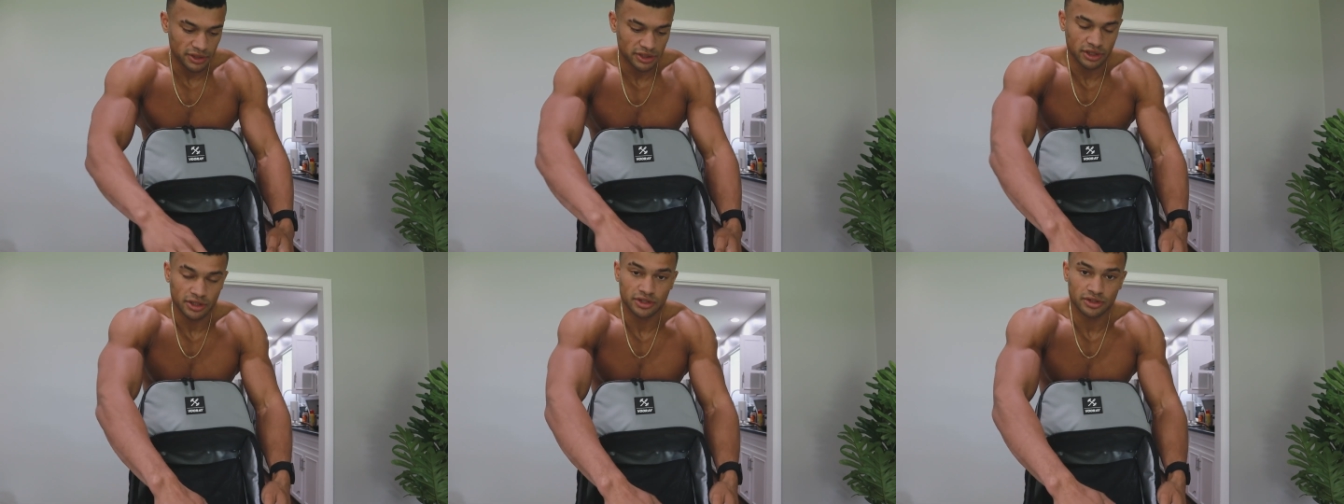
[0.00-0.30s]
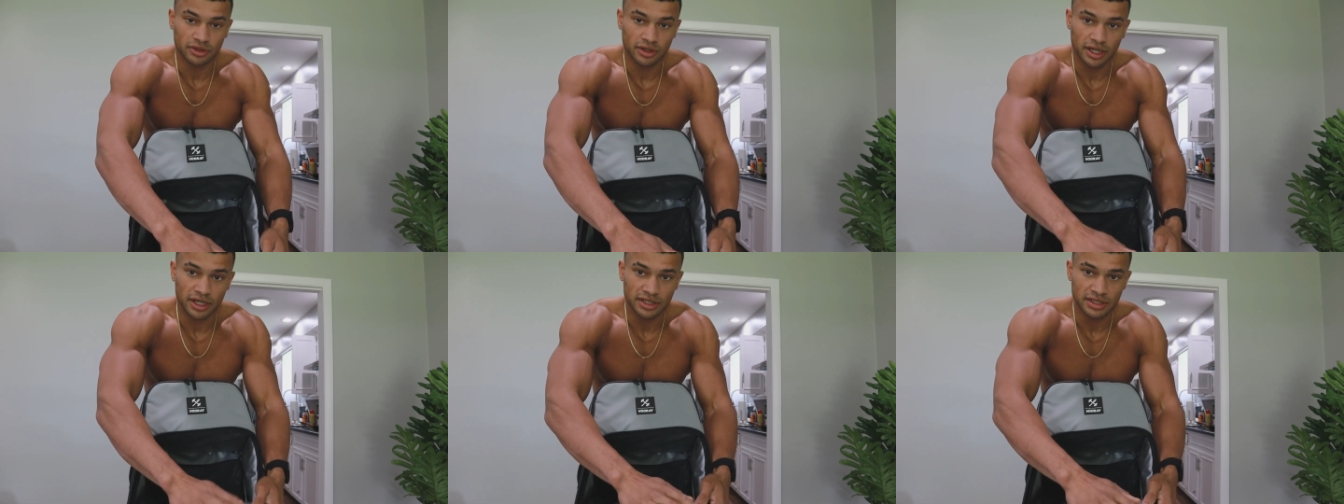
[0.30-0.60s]
It's
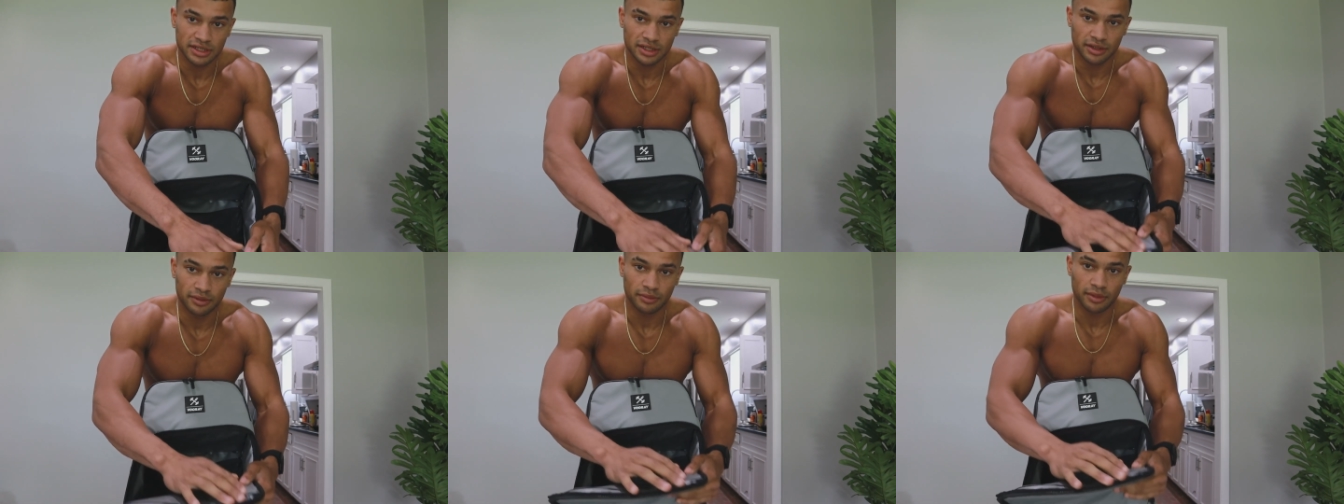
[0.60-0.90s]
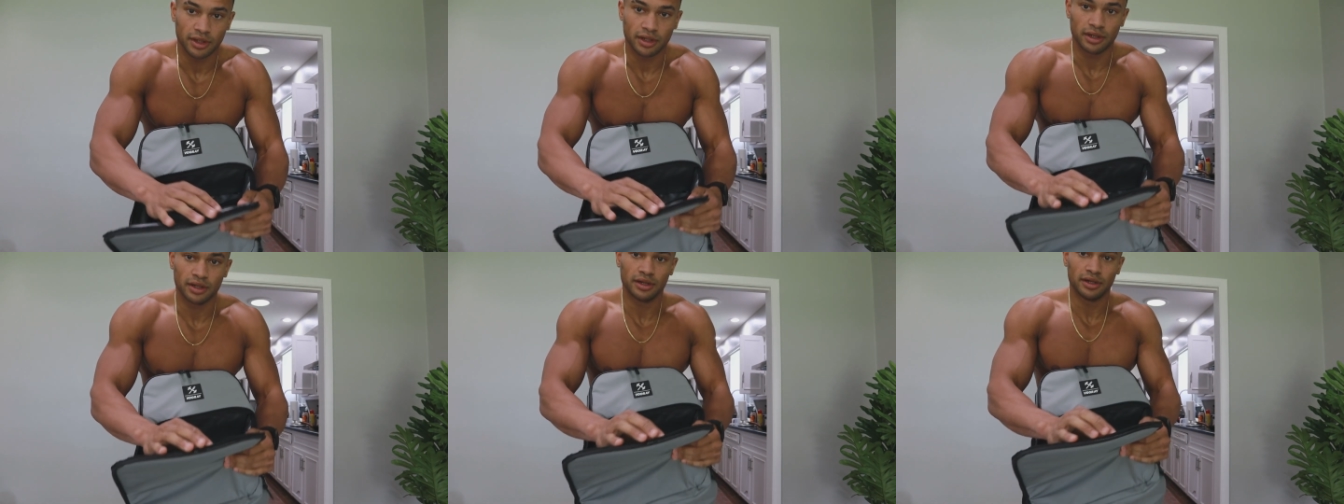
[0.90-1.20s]
also got some
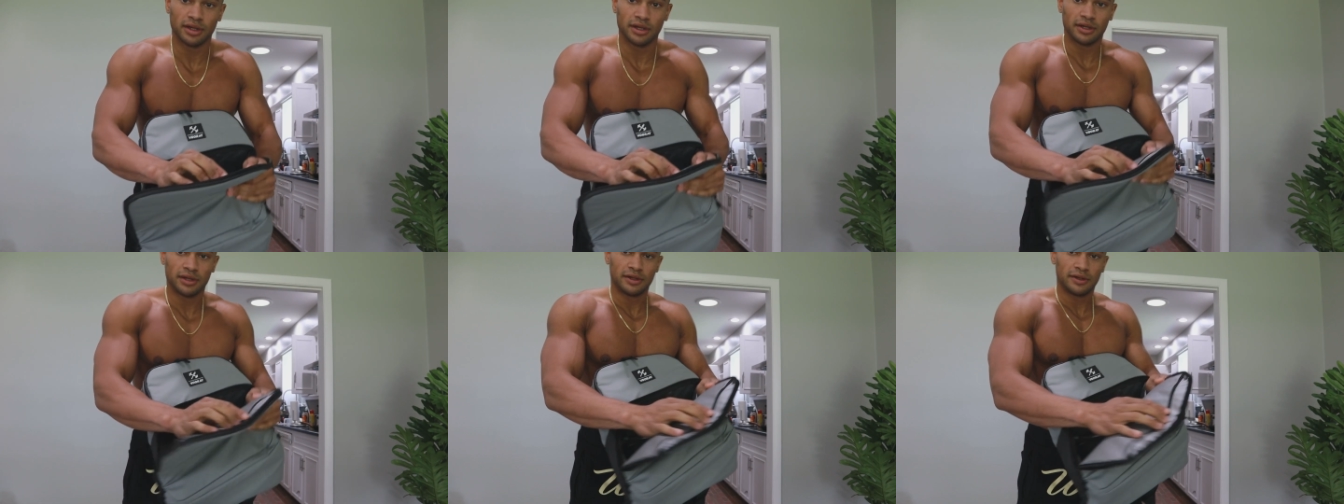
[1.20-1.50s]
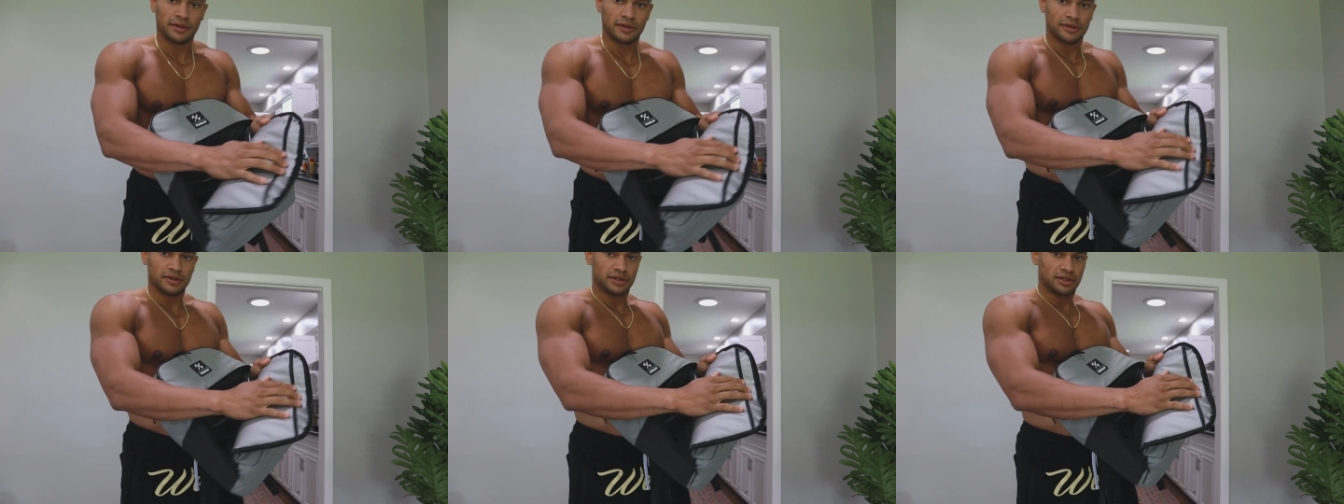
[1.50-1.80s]

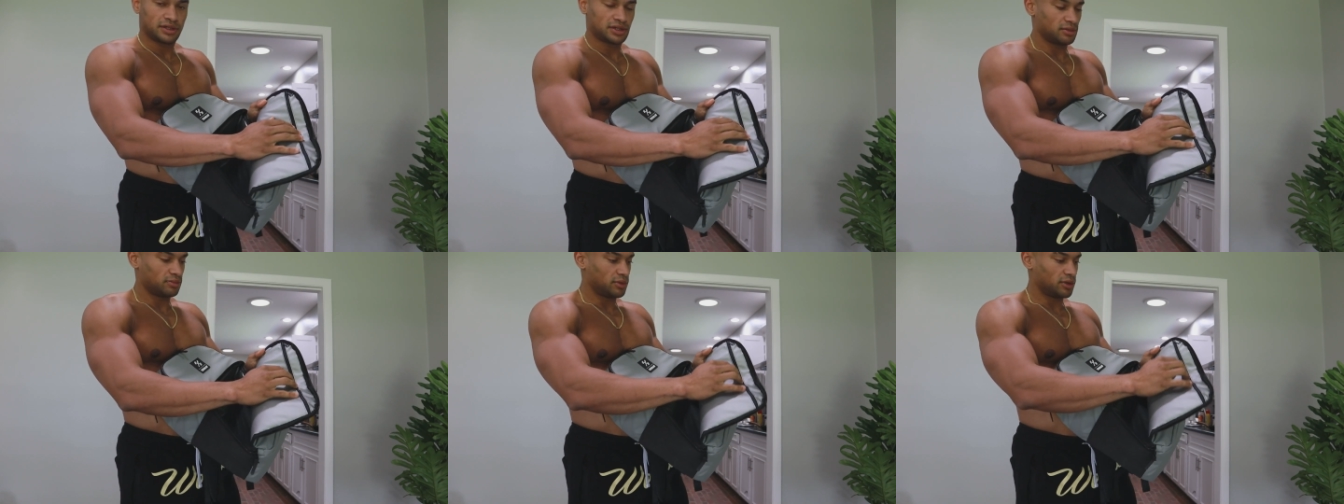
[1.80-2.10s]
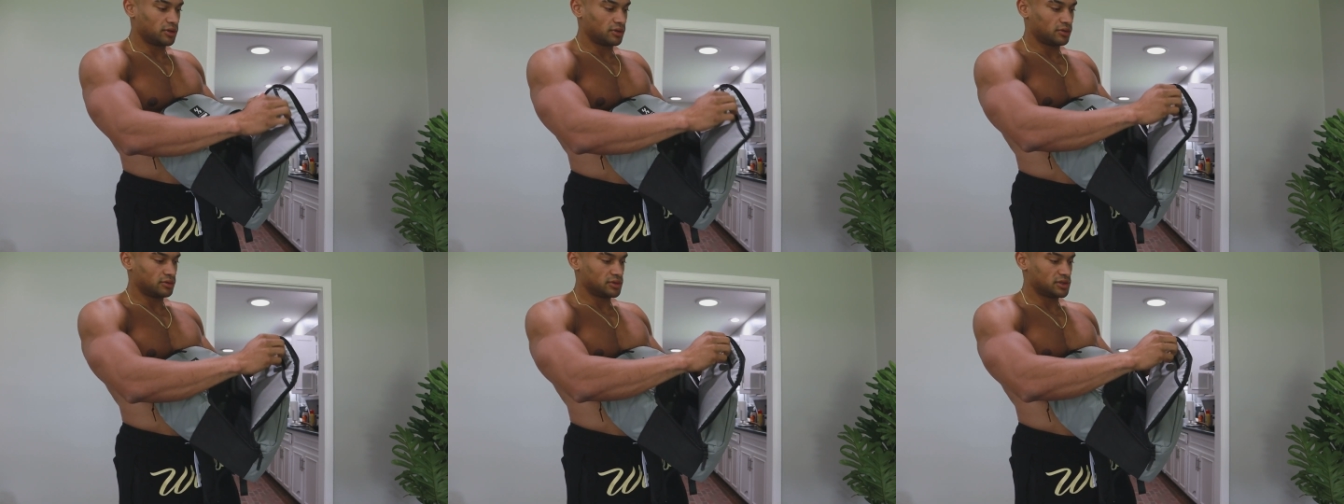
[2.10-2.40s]

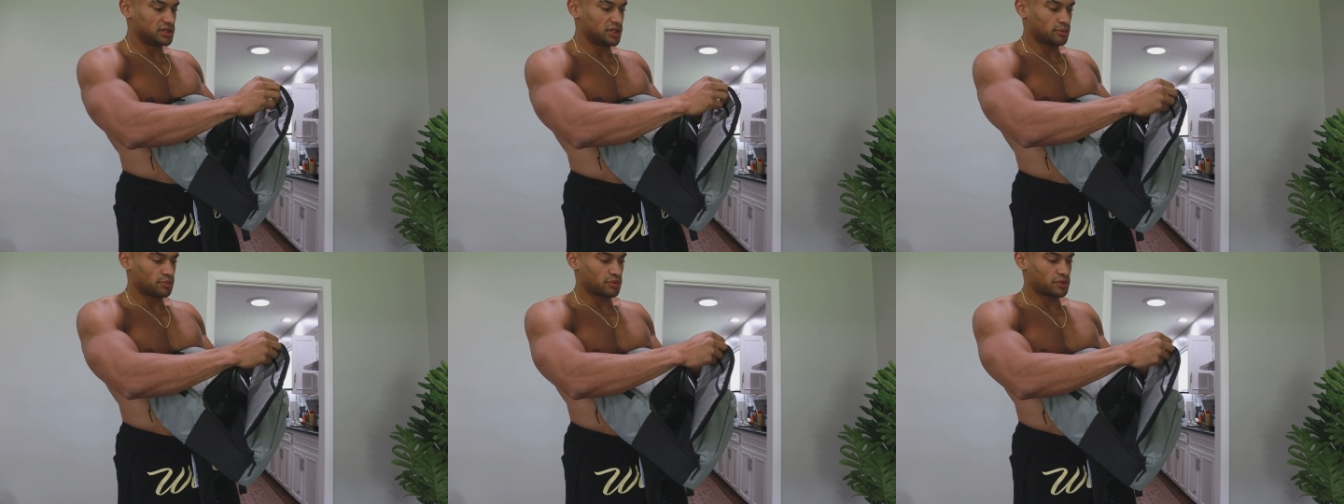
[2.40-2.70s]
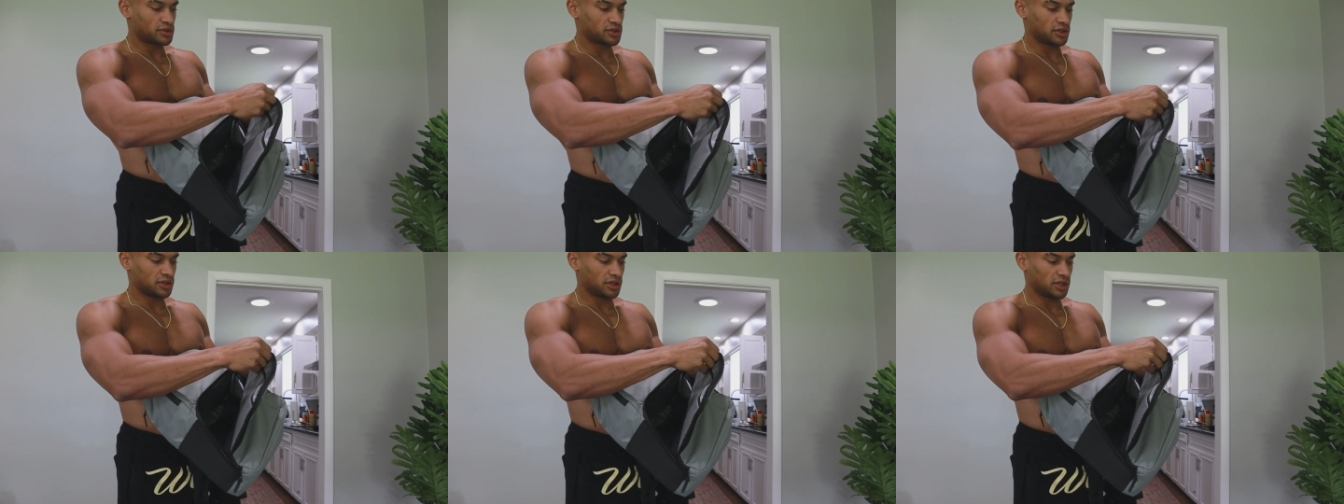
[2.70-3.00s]
little
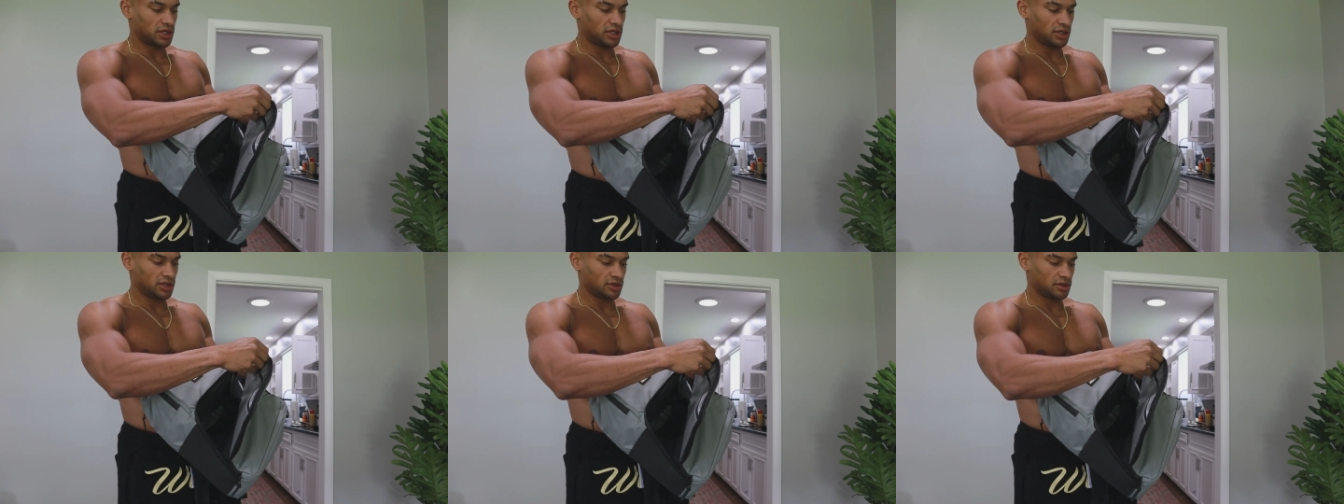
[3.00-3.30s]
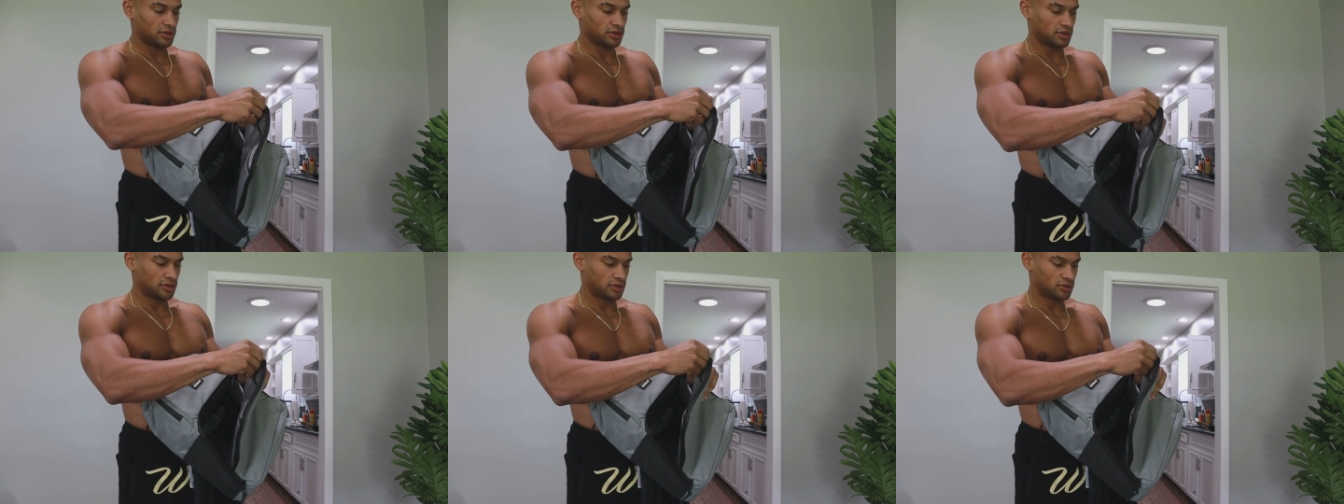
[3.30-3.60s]
zippers on
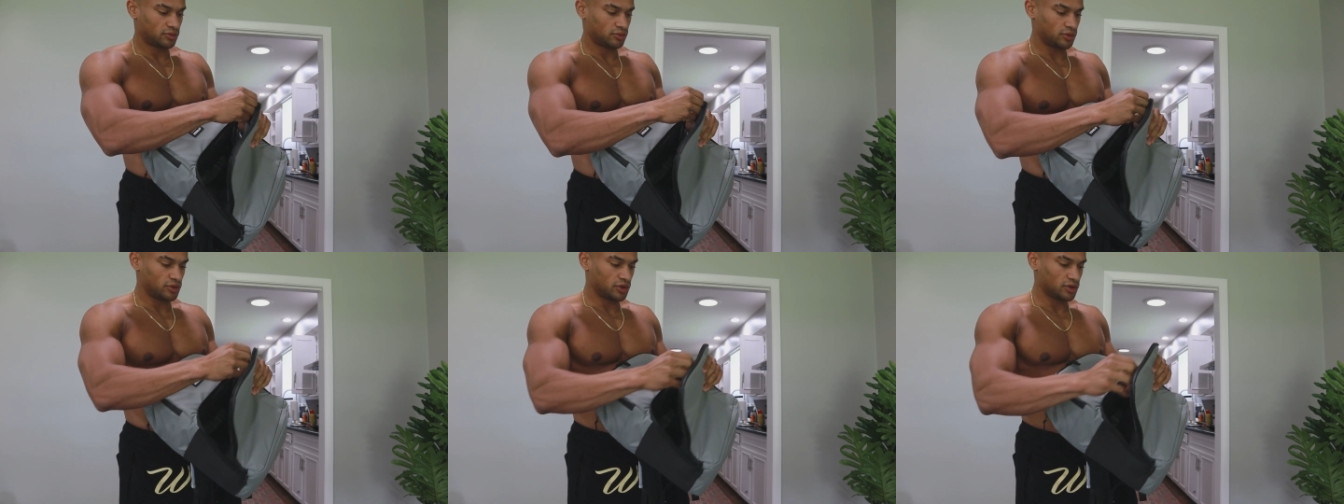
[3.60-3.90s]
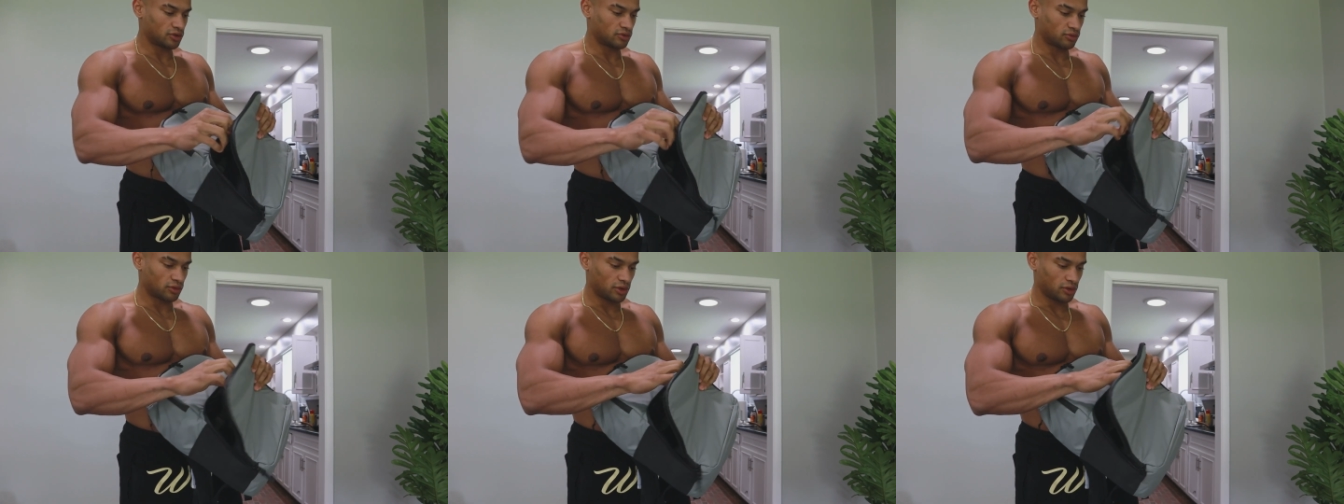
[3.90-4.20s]
here where you
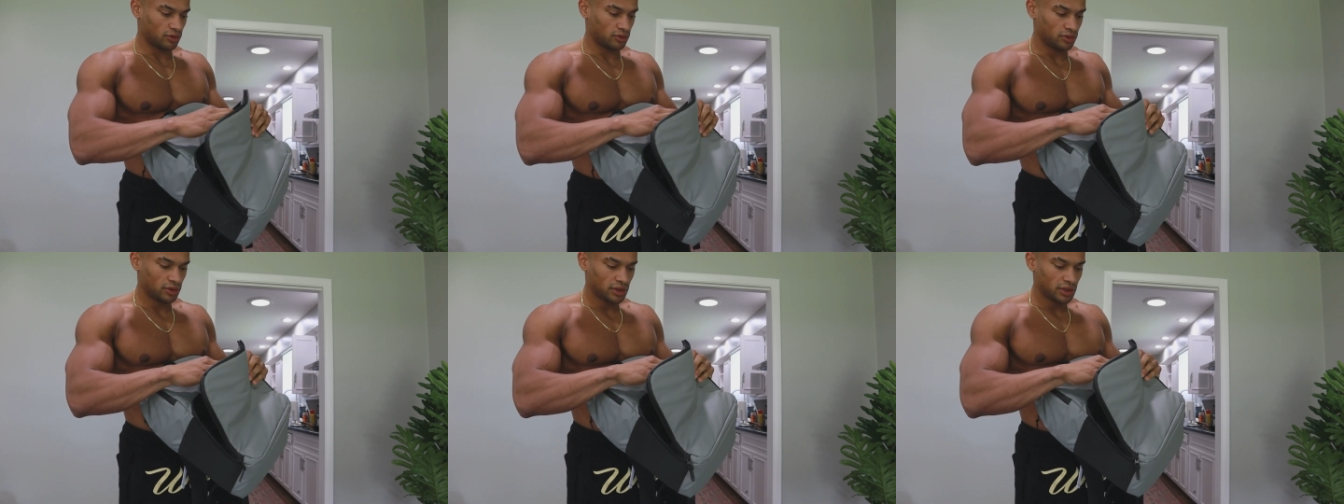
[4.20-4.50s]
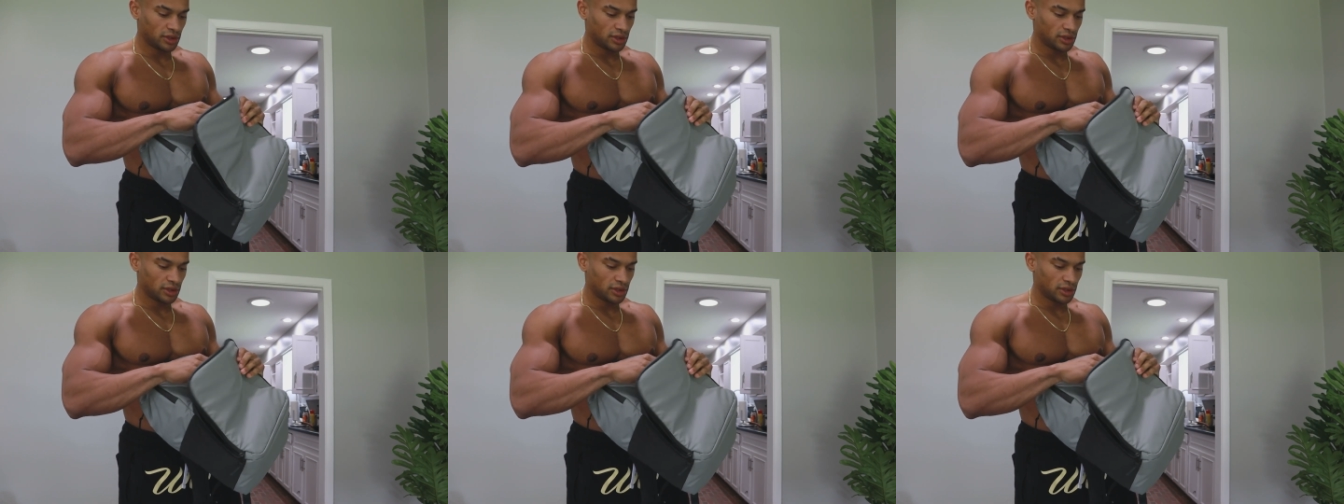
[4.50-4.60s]
could throw,